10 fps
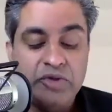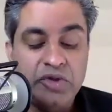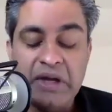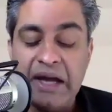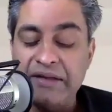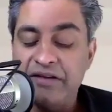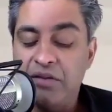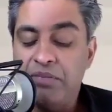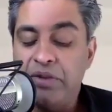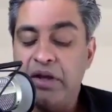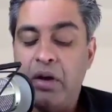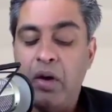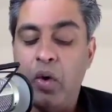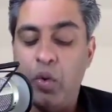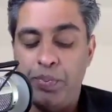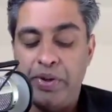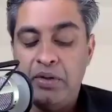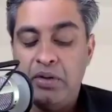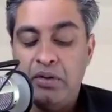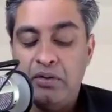do not simply hope
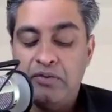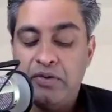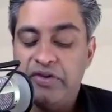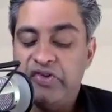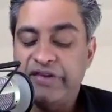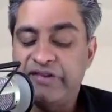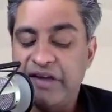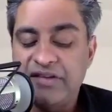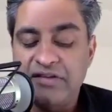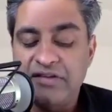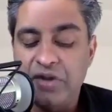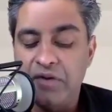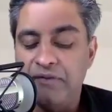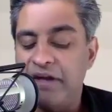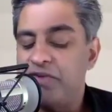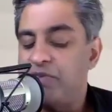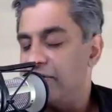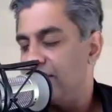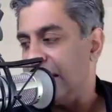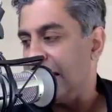for the success of their
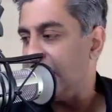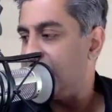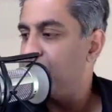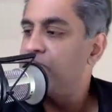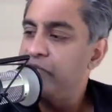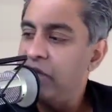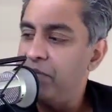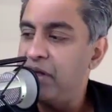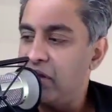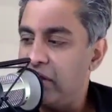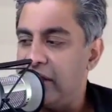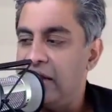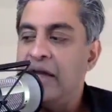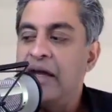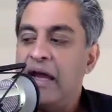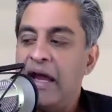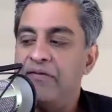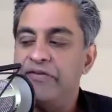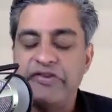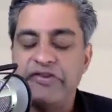investments. They typically
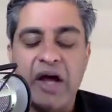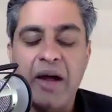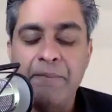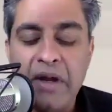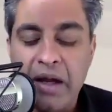have some